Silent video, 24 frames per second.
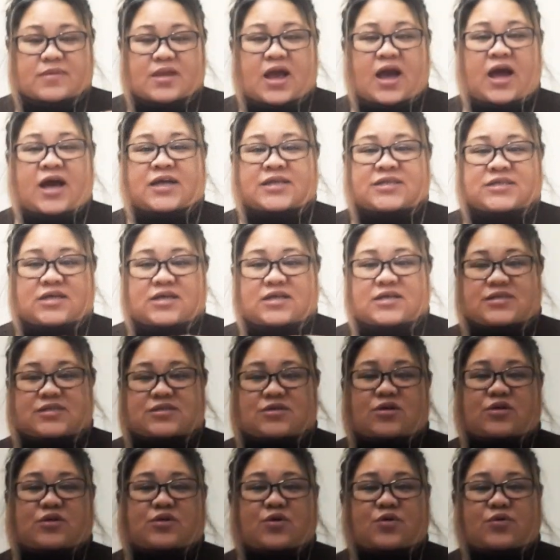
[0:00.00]
until it's
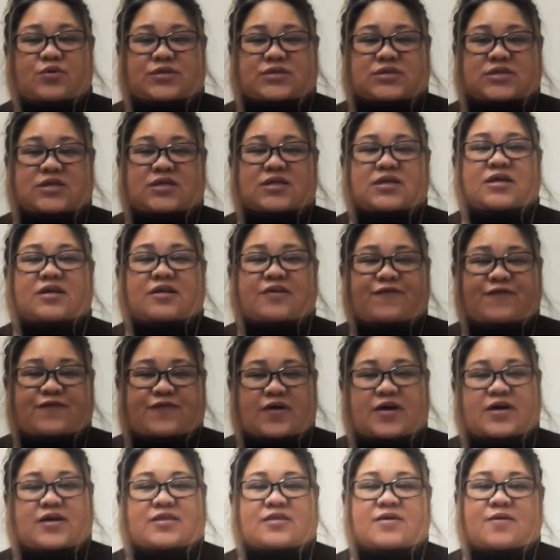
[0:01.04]
all coated, and
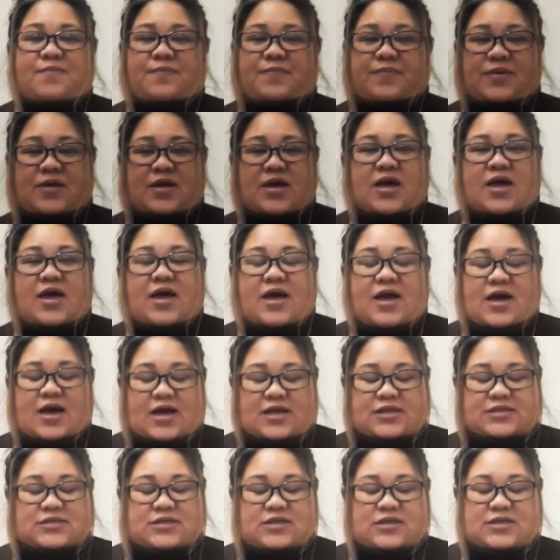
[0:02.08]
fry them
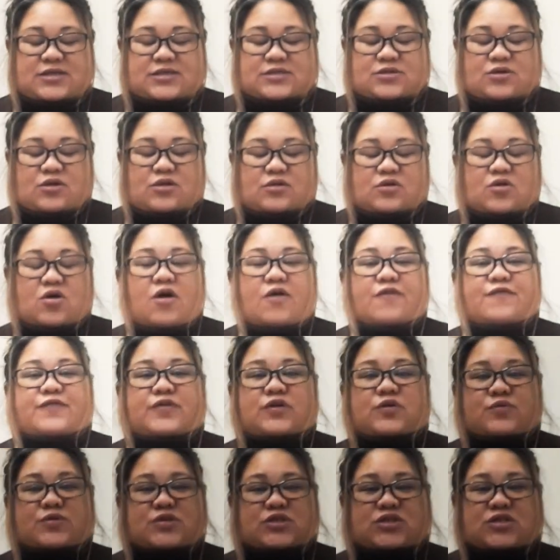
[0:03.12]
until it's all
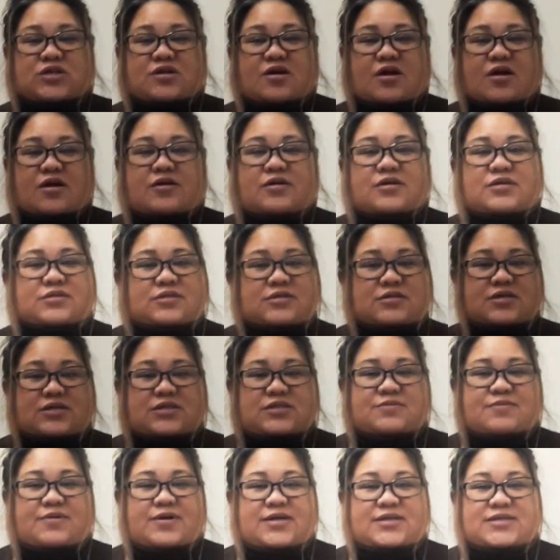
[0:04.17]
covered with sugar. So
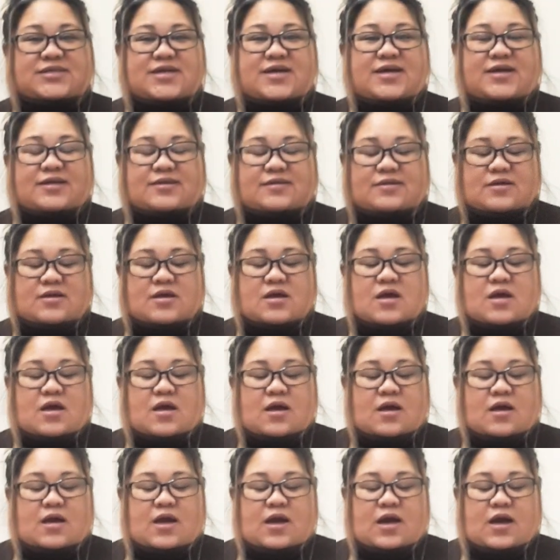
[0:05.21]
that's what I did.
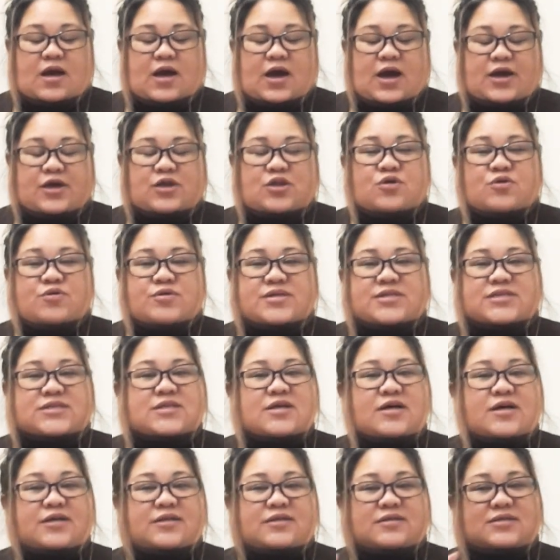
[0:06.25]
I know it's
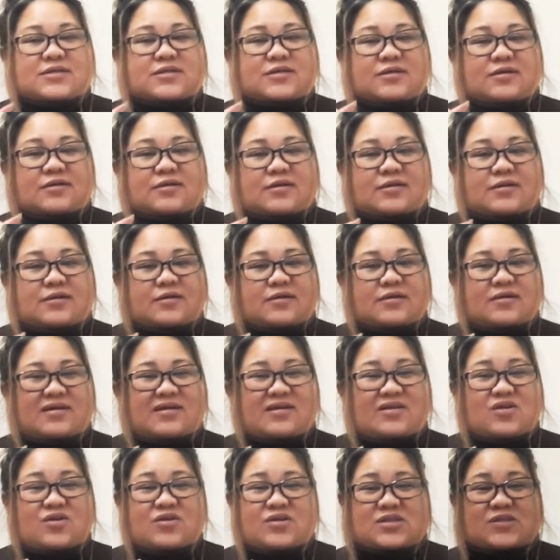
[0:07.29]
not
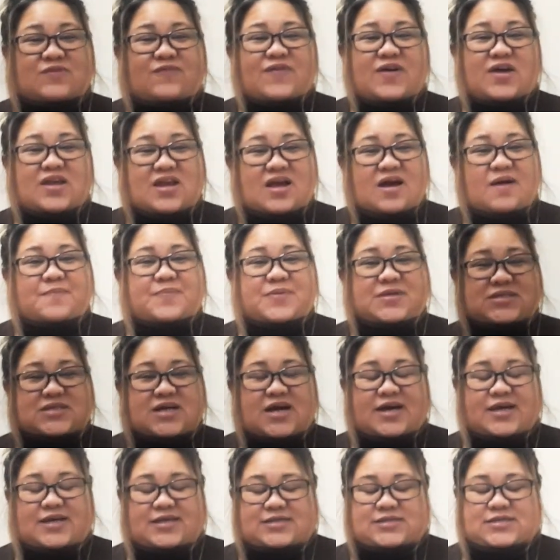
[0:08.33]
looks very
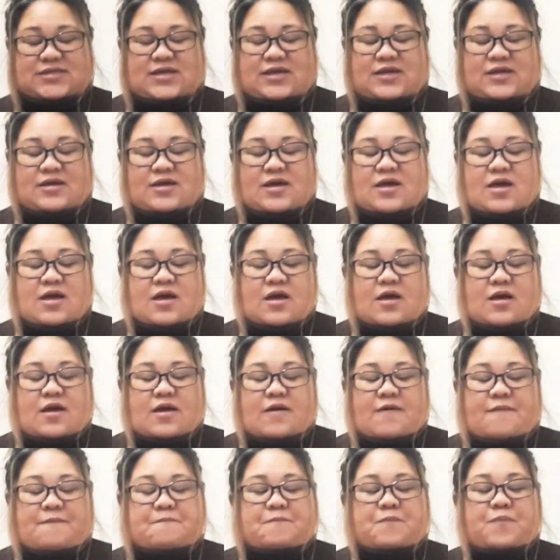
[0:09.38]
appetizing,
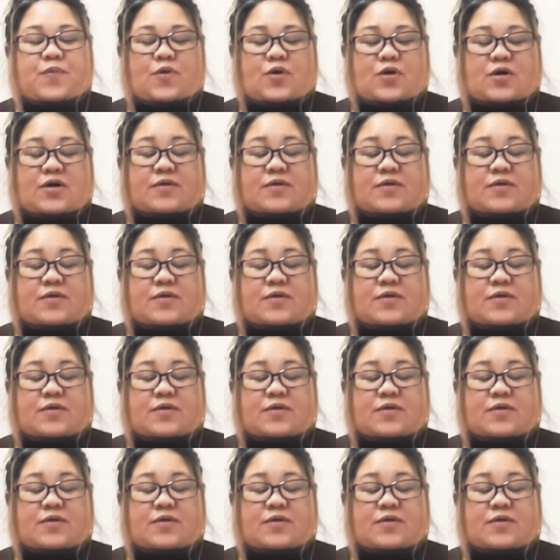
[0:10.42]
but